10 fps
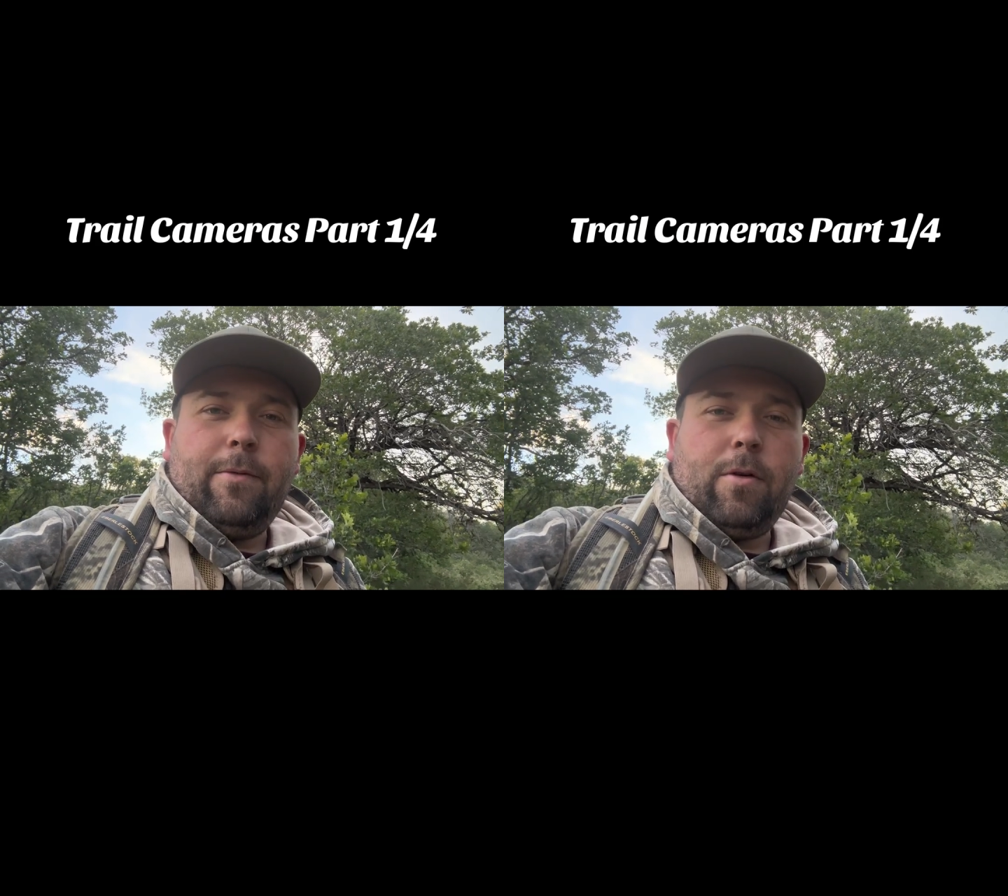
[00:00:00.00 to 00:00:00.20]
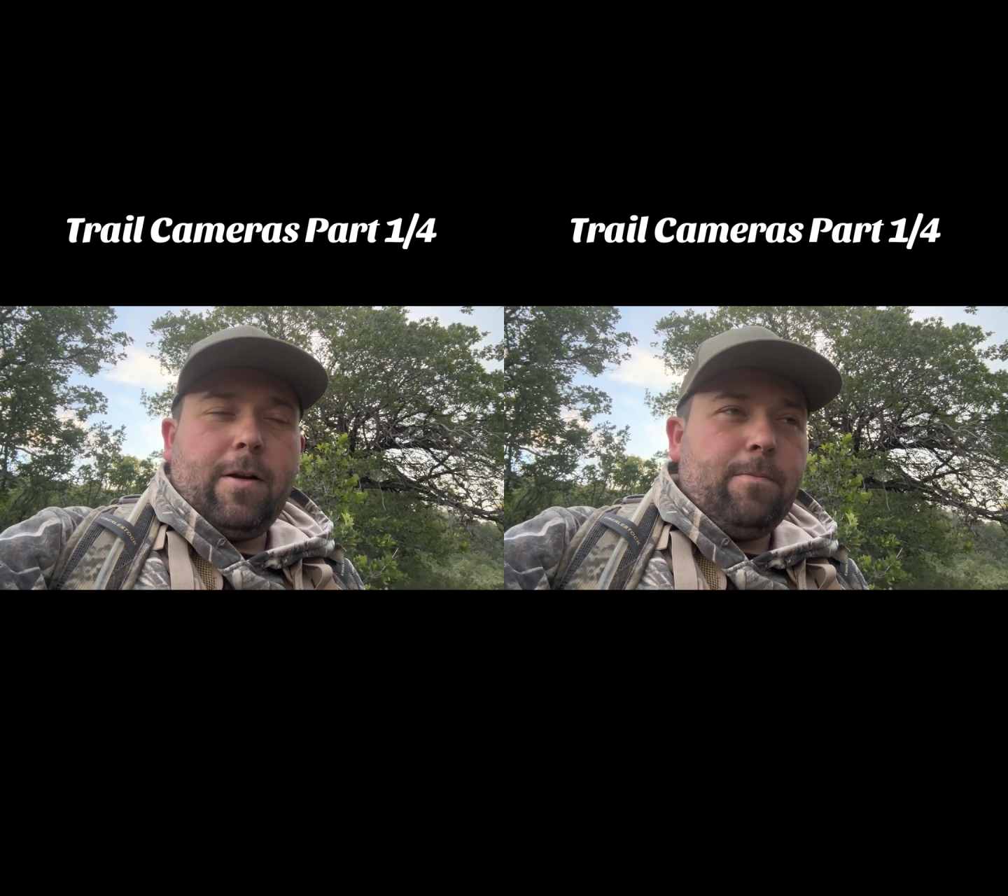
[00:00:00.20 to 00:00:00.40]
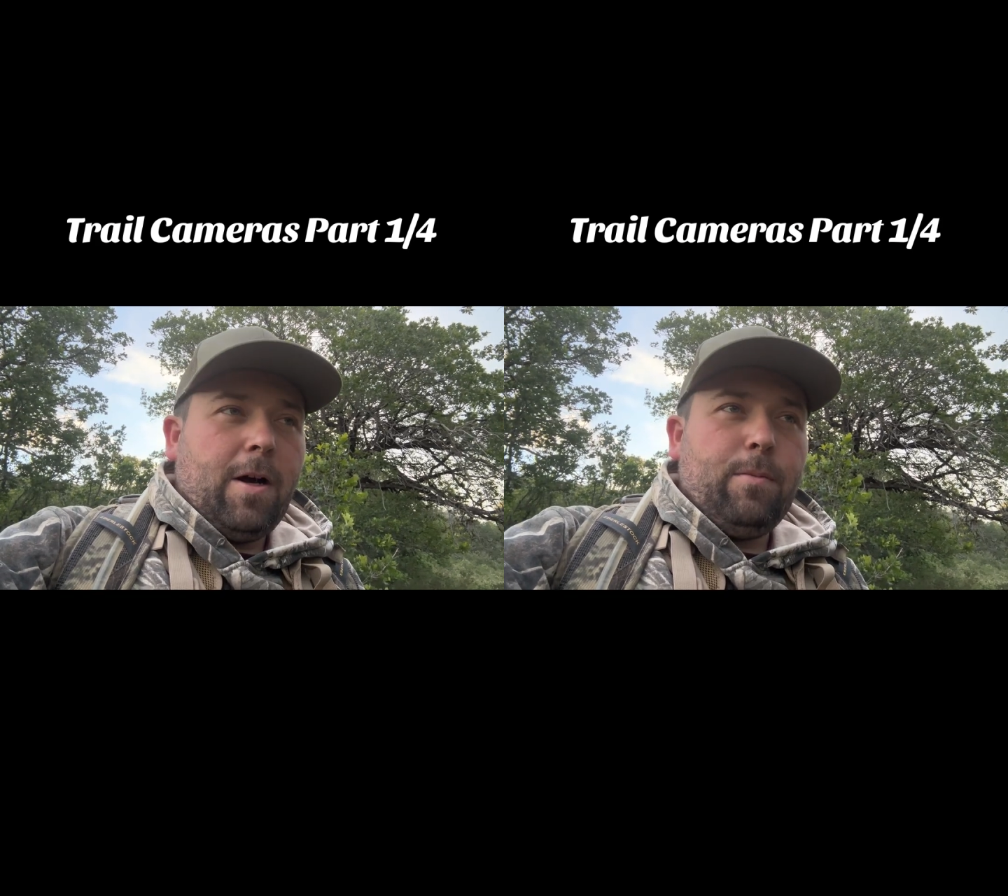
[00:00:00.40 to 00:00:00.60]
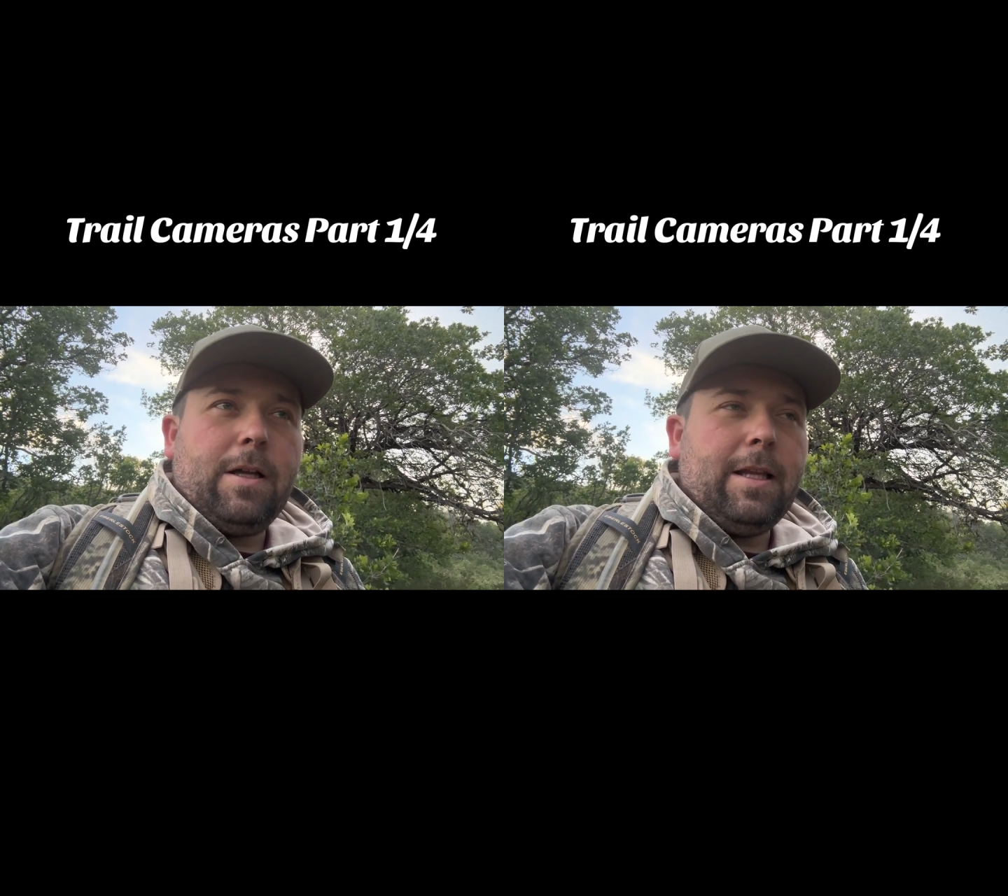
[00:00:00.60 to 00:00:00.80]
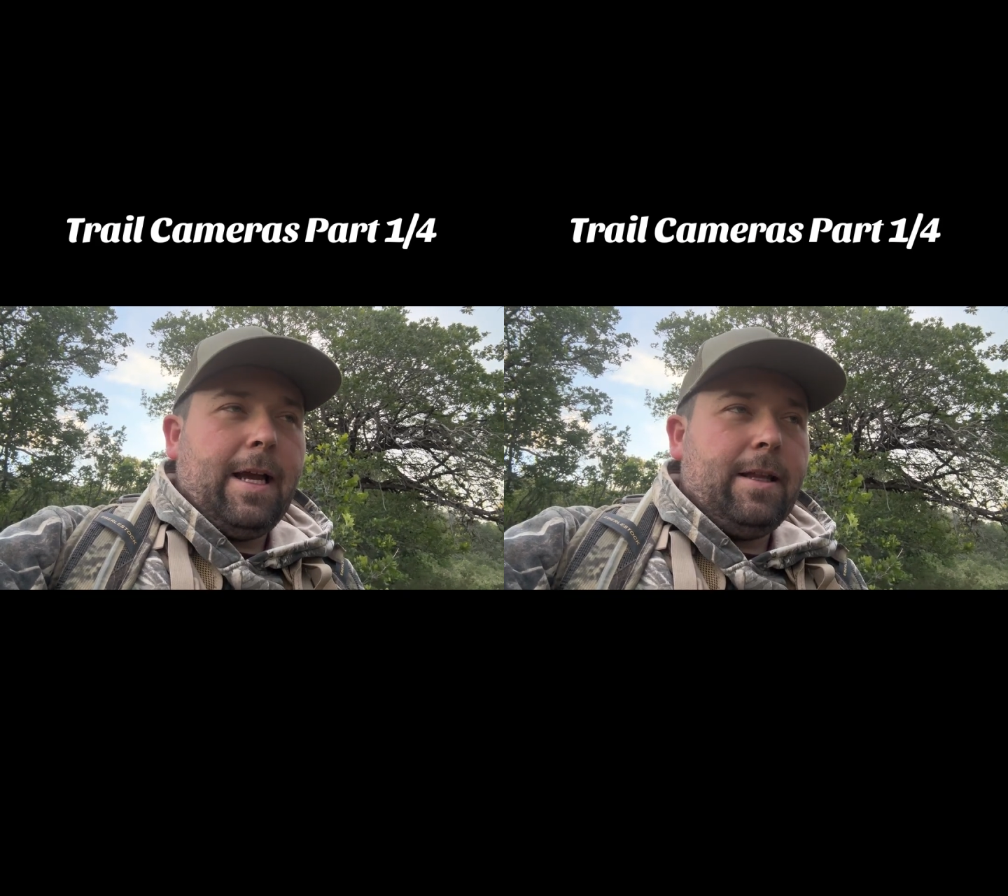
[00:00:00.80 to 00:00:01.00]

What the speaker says: We're hunting public land.